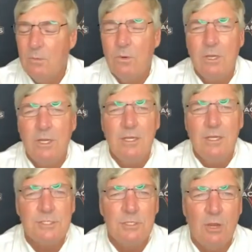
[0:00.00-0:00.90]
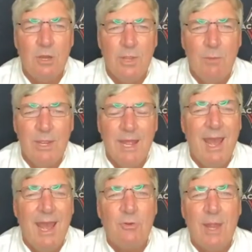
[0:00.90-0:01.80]
One is you know we we
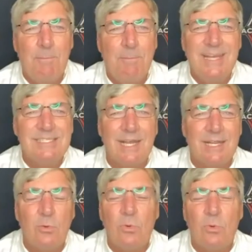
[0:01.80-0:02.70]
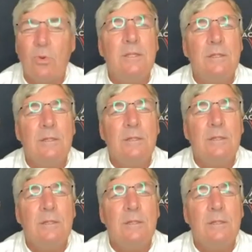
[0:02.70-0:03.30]
have great bigs that can run,